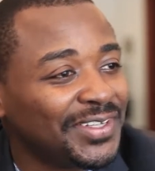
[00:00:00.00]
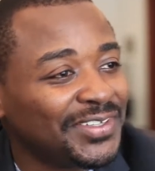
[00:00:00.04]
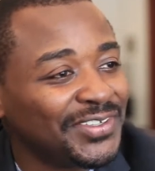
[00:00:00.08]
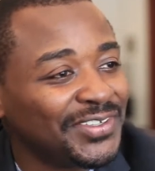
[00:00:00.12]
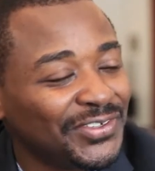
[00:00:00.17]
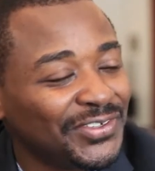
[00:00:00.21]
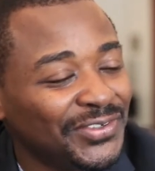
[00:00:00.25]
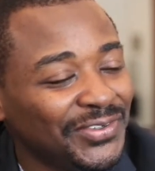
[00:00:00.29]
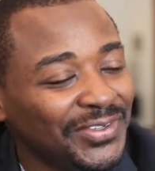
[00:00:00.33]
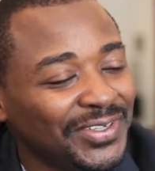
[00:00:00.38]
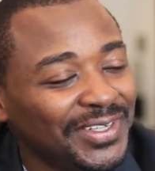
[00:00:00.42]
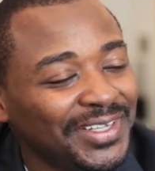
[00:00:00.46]

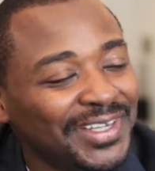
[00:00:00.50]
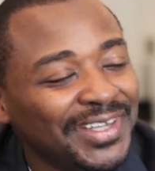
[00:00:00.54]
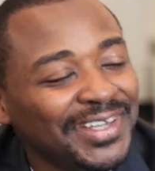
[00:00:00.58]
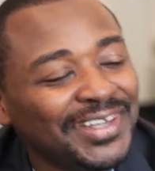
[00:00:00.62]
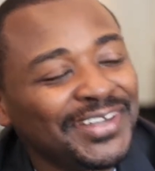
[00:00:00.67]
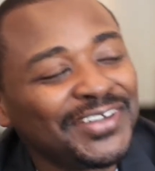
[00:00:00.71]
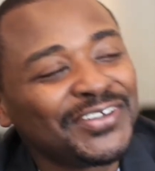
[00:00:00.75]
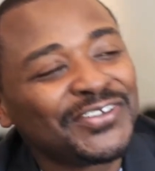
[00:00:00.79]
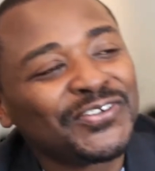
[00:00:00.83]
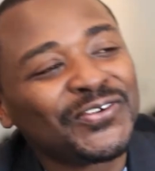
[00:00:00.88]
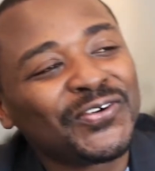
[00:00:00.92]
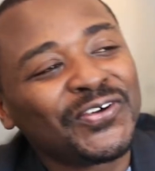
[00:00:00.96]
and you
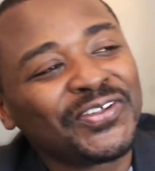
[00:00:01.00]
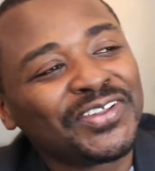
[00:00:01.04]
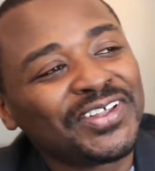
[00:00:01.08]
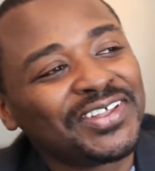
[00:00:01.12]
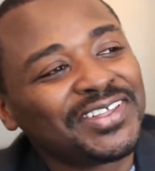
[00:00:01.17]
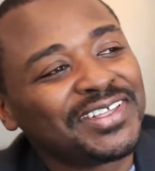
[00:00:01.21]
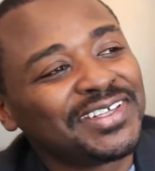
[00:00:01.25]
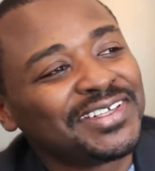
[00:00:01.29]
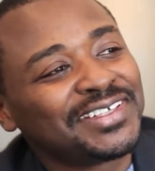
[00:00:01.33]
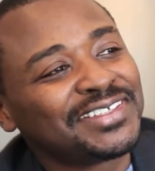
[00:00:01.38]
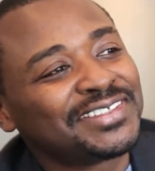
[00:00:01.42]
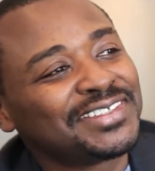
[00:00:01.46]
do all
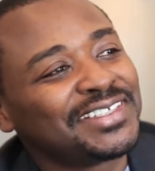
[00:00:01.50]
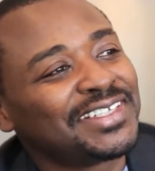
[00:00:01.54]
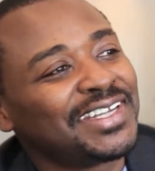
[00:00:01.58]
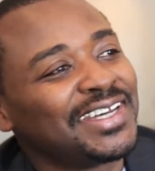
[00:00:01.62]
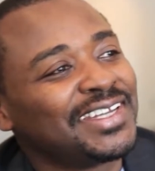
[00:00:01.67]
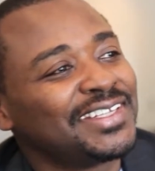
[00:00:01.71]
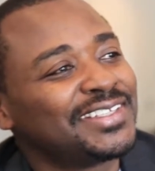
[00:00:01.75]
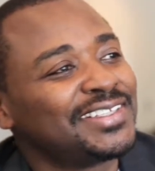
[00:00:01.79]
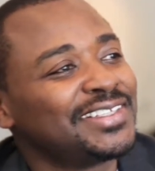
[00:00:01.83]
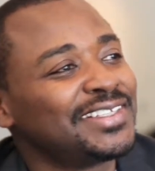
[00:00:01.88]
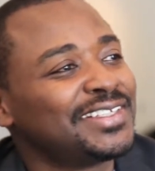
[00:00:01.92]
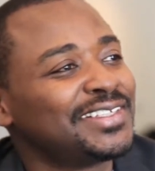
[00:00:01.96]
the things that
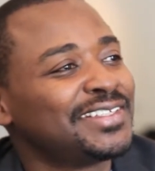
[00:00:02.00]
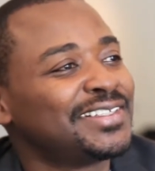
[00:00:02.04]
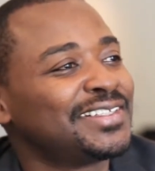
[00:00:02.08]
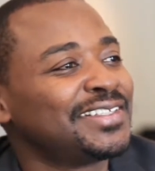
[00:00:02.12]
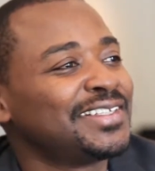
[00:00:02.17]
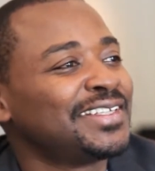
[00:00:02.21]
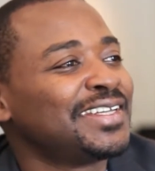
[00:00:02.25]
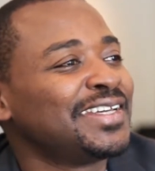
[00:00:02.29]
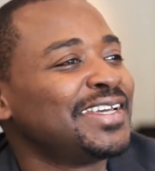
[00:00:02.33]
I did.